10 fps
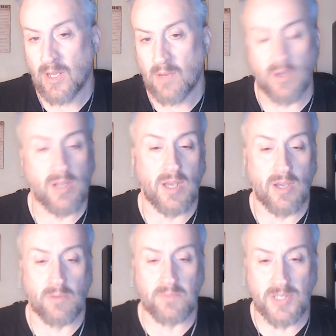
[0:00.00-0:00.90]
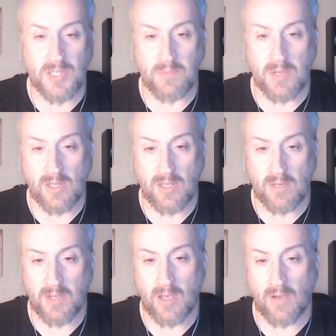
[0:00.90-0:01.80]
Well, I hope this has been a little
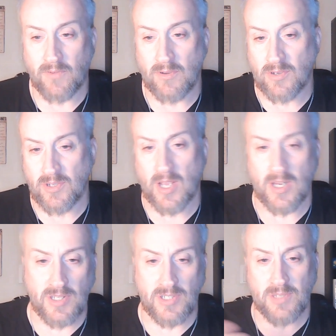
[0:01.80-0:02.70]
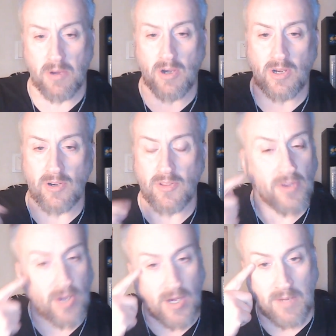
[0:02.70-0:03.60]
bit helpful to kind of spark your
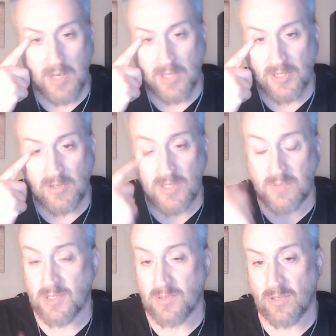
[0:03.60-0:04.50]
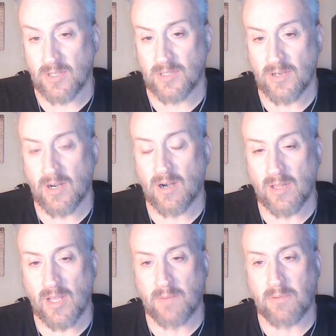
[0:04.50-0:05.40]
thought about the Christmas story. There are a
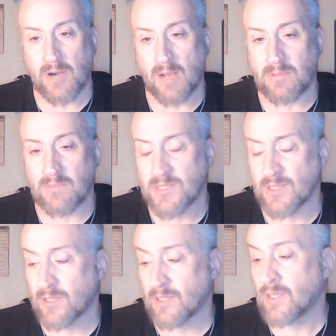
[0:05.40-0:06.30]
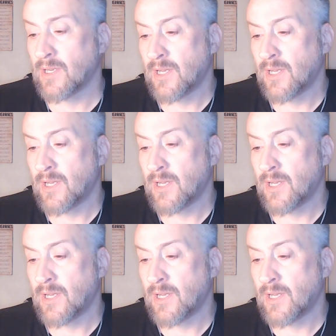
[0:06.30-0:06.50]
lot of problems here.